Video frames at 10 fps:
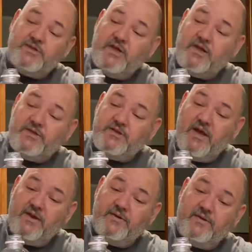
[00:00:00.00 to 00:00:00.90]
has
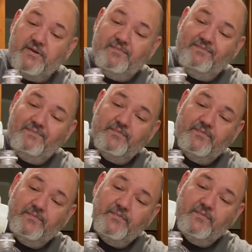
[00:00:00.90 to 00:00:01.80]
that
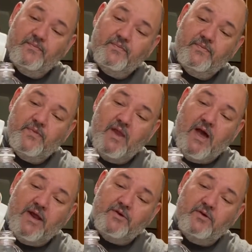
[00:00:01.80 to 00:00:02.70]

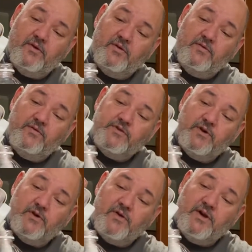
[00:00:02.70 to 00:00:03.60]
knot of
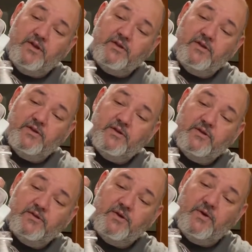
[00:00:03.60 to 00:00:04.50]
sugar in it,
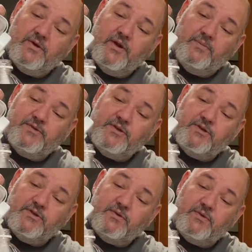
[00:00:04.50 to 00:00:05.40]
so it helps it
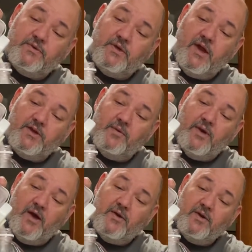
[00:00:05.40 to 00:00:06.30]
to not come
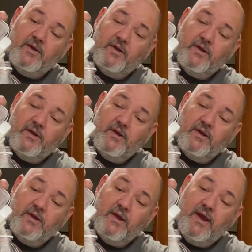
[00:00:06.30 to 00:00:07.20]
out.
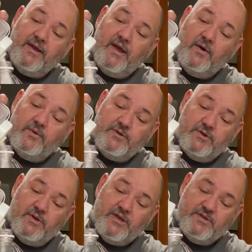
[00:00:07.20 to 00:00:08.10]
Anyhow,
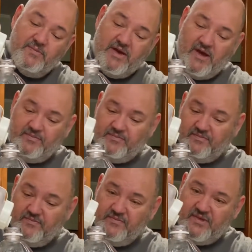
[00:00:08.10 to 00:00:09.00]
so that's about,
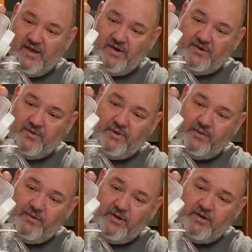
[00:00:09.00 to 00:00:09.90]
I don't know,
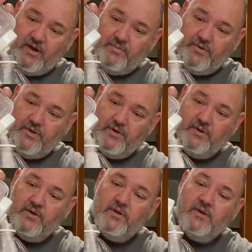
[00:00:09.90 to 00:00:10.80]
maybe a cup.
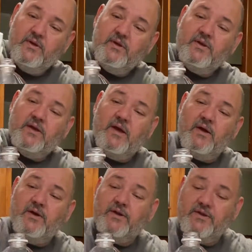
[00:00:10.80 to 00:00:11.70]
Now
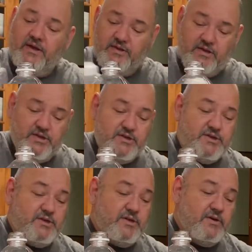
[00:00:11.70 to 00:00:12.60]
I'm going to take this,